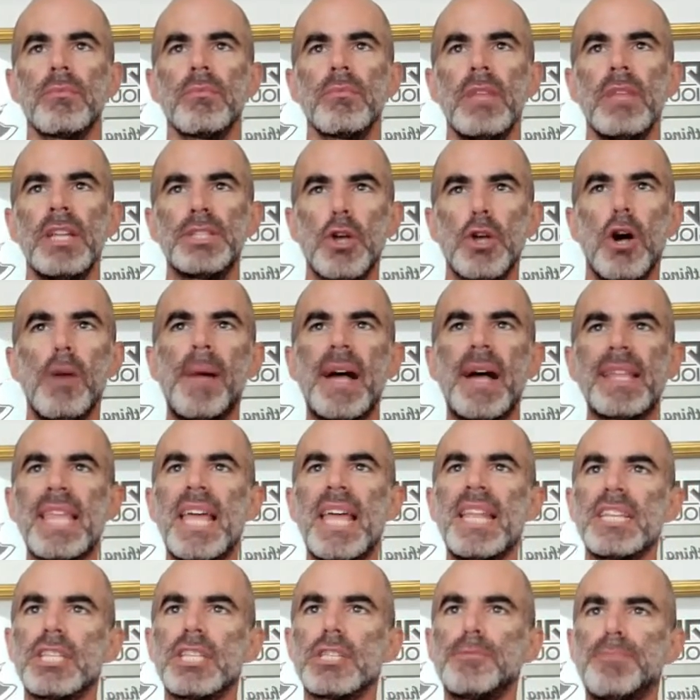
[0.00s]
It's all about
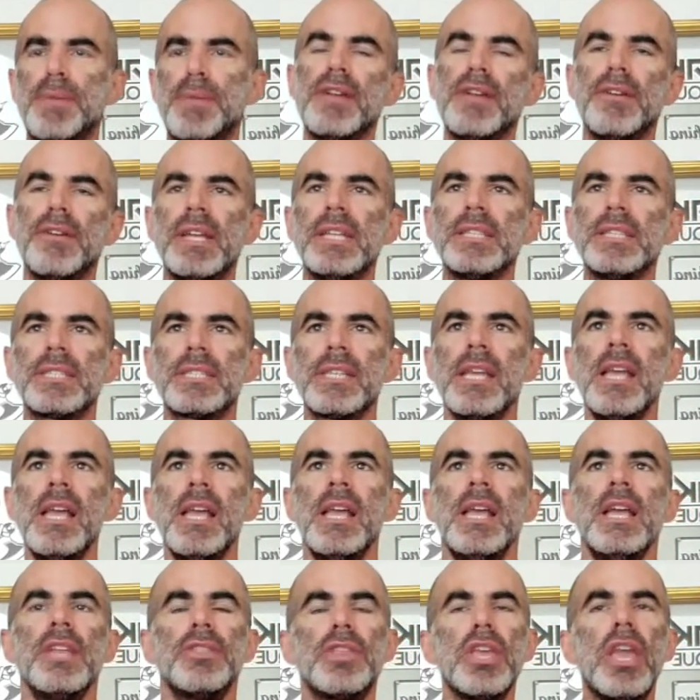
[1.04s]
that experience.
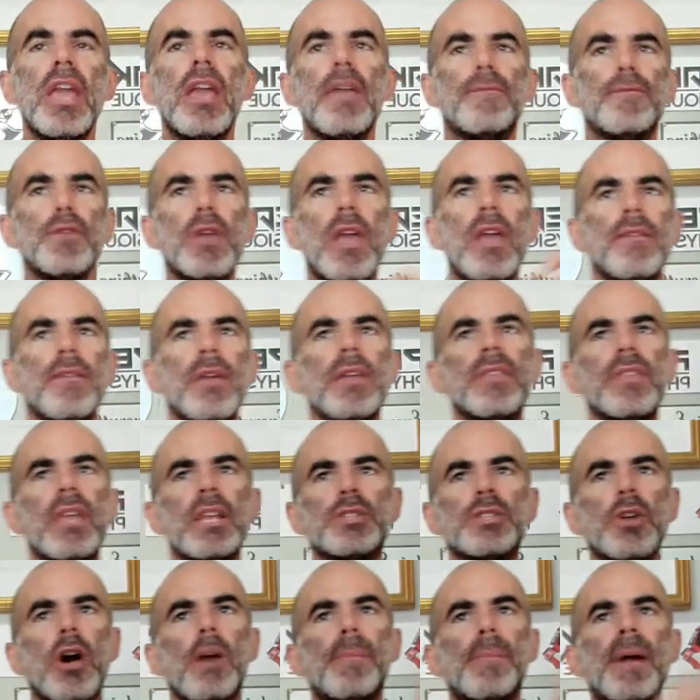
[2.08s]
The, if, if,
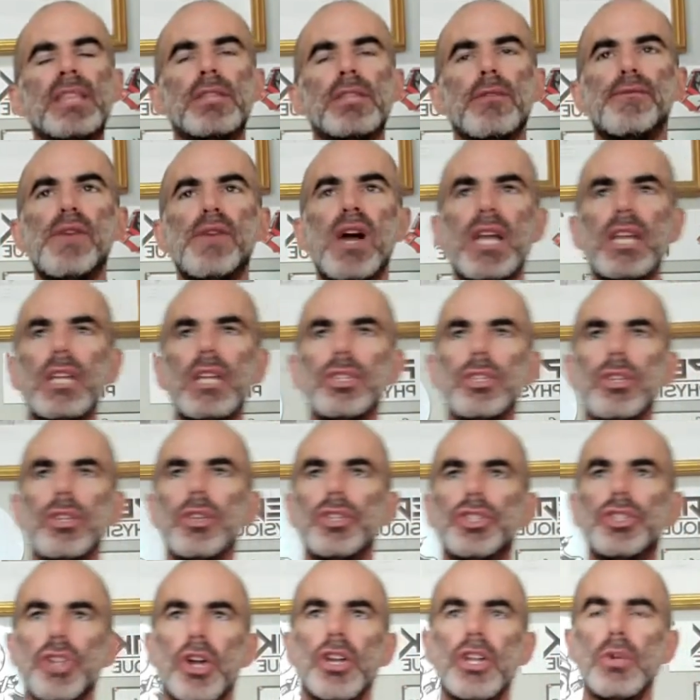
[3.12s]
it's all about the fucking
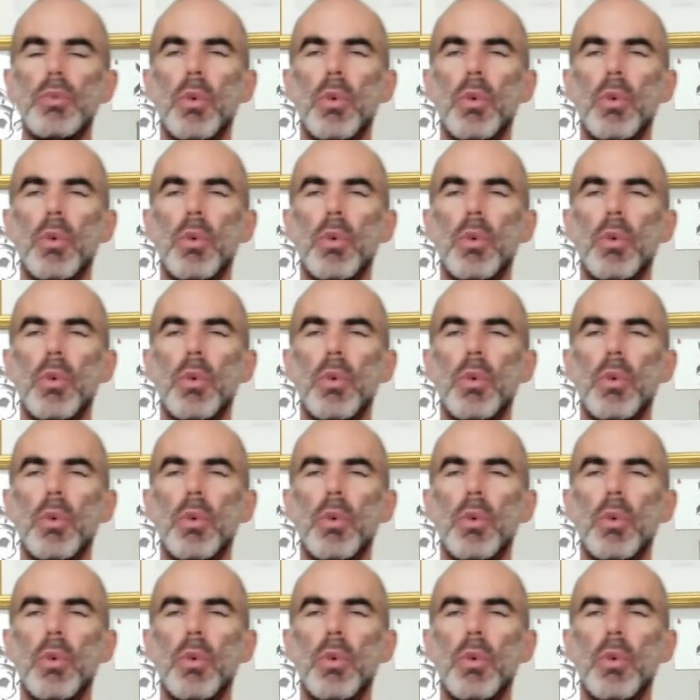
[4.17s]
journey.